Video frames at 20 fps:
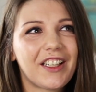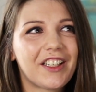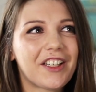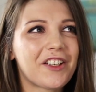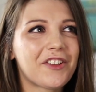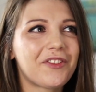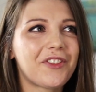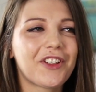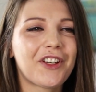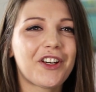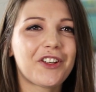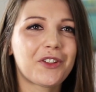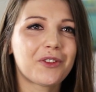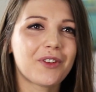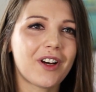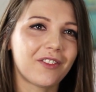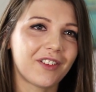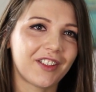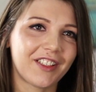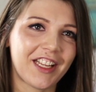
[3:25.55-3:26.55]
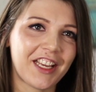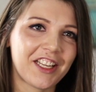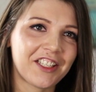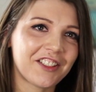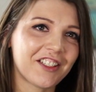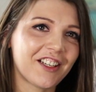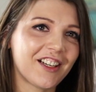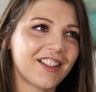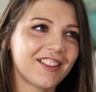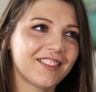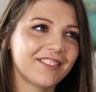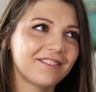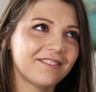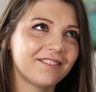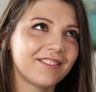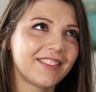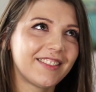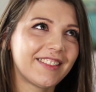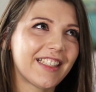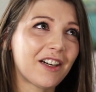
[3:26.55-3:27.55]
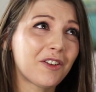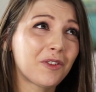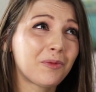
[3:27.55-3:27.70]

You know, if you go travel in Asia, that